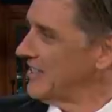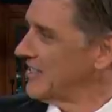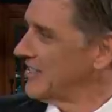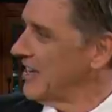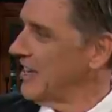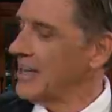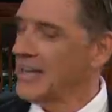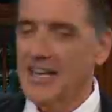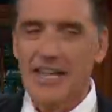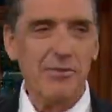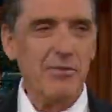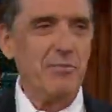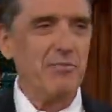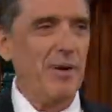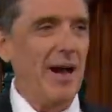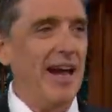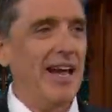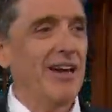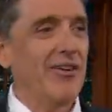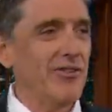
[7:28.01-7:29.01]
Yeah, right. He right. would
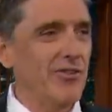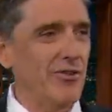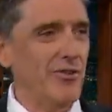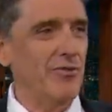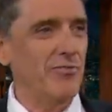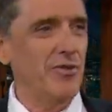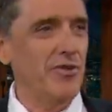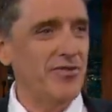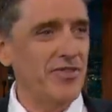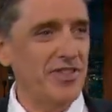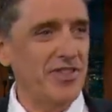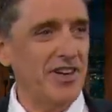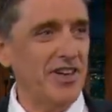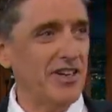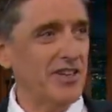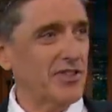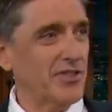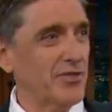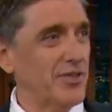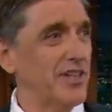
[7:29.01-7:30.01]
buy out the whole movie
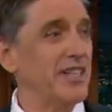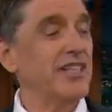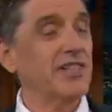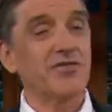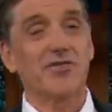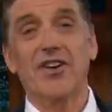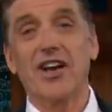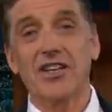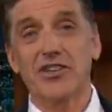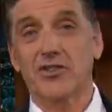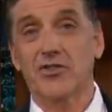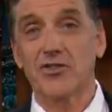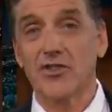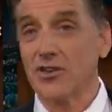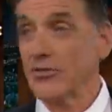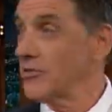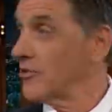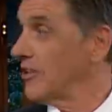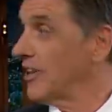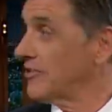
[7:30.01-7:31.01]
theater so he and his friends could
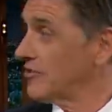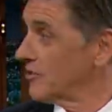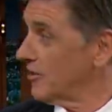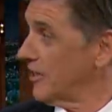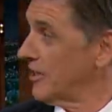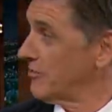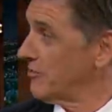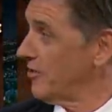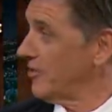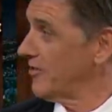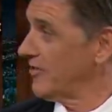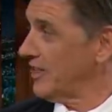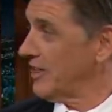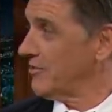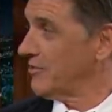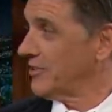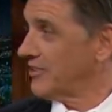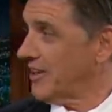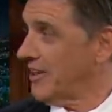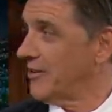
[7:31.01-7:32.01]
enjoy the movie
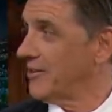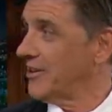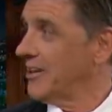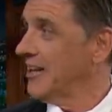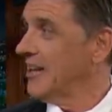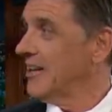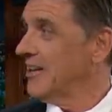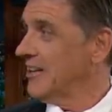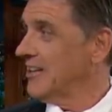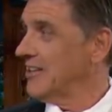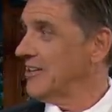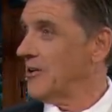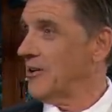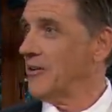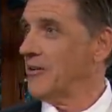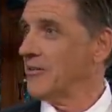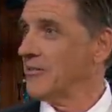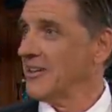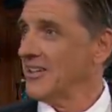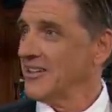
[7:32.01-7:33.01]
without, you
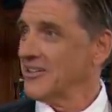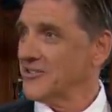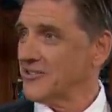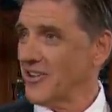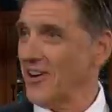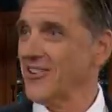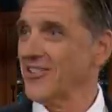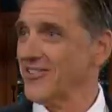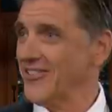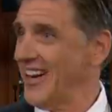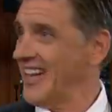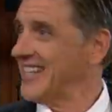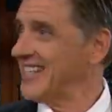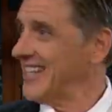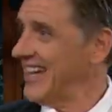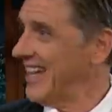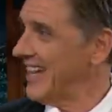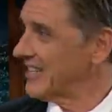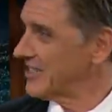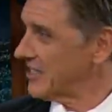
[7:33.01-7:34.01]
know, drunk
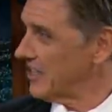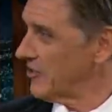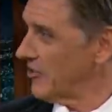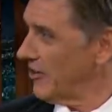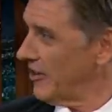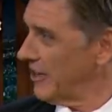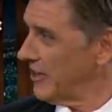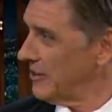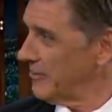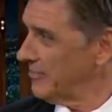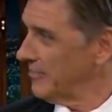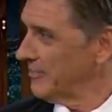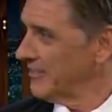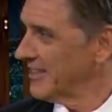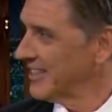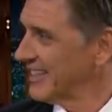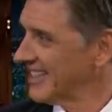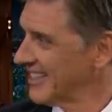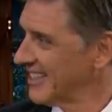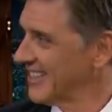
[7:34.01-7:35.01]
rednecks right. annoying them.
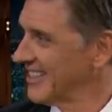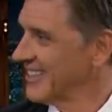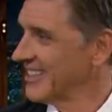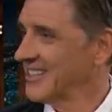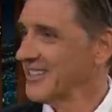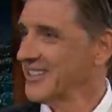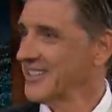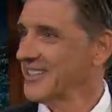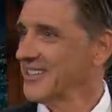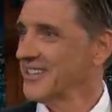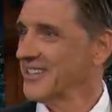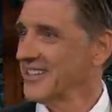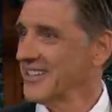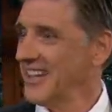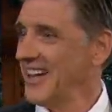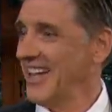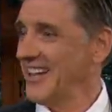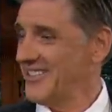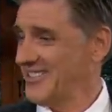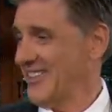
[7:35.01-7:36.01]
So
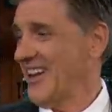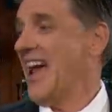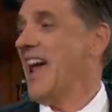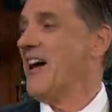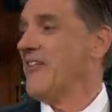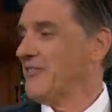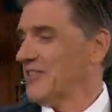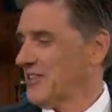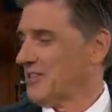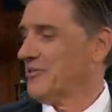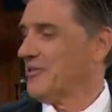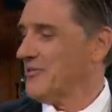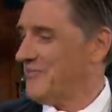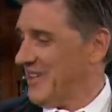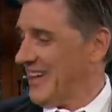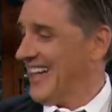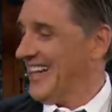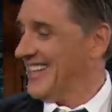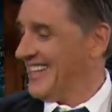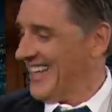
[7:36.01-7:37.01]
it's you. And Elvis right. would
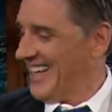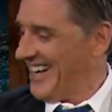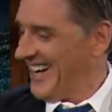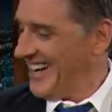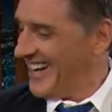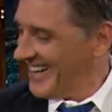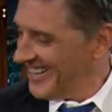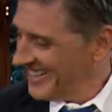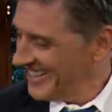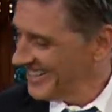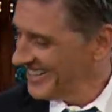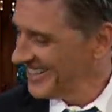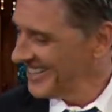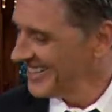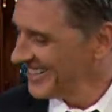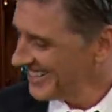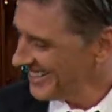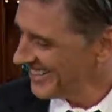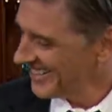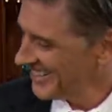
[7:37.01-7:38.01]
be in there. I
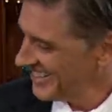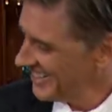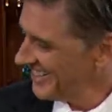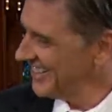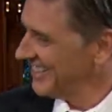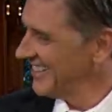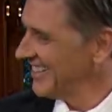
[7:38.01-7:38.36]
got it. Yeah.